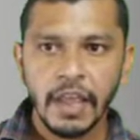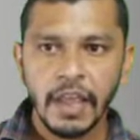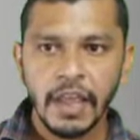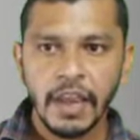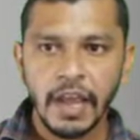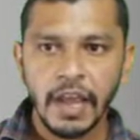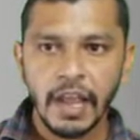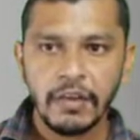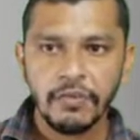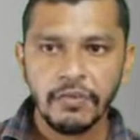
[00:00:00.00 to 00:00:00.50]

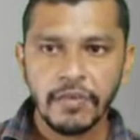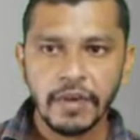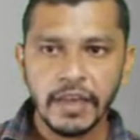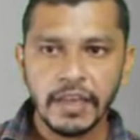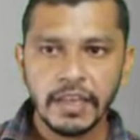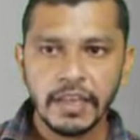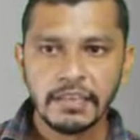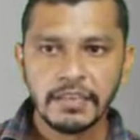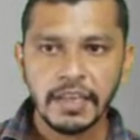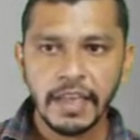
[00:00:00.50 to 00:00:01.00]
and alpha
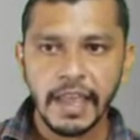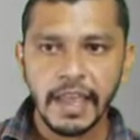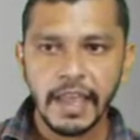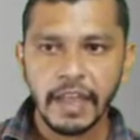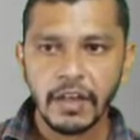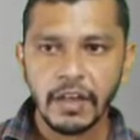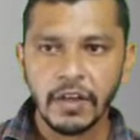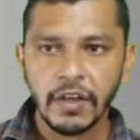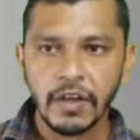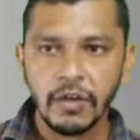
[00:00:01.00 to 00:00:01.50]
is the
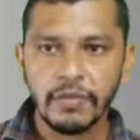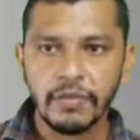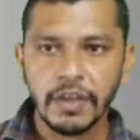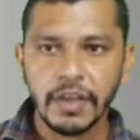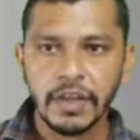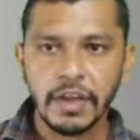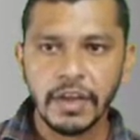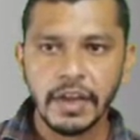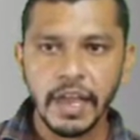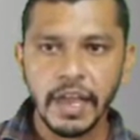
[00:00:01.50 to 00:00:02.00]
angle of
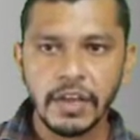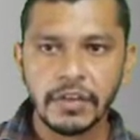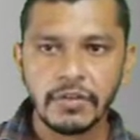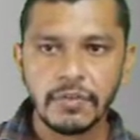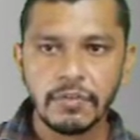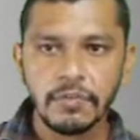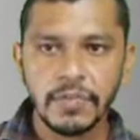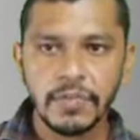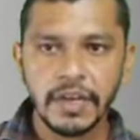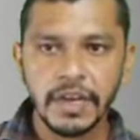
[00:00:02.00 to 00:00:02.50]
A
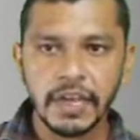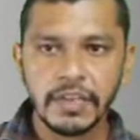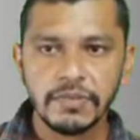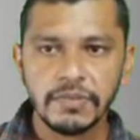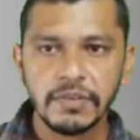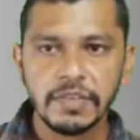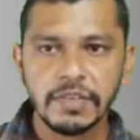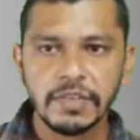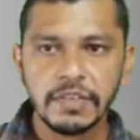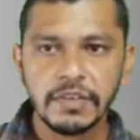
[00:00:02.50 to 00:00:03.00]
dash B
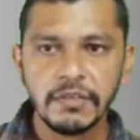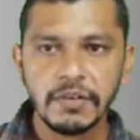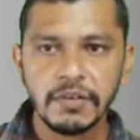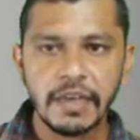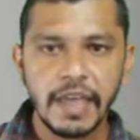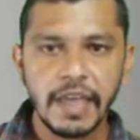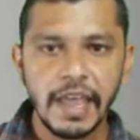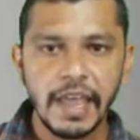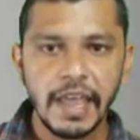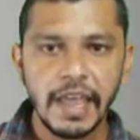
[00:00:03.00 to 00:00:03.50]
dash, which is
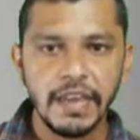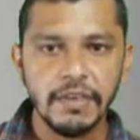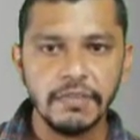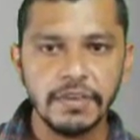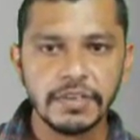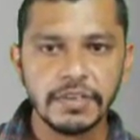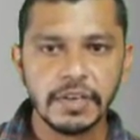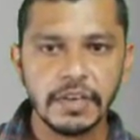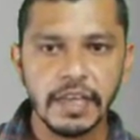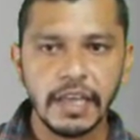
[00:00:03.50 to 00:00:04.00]
our
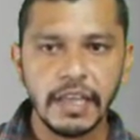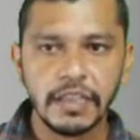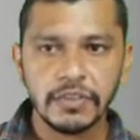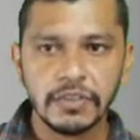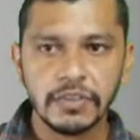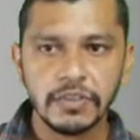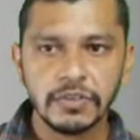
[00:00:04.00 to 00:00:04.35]
elevation line.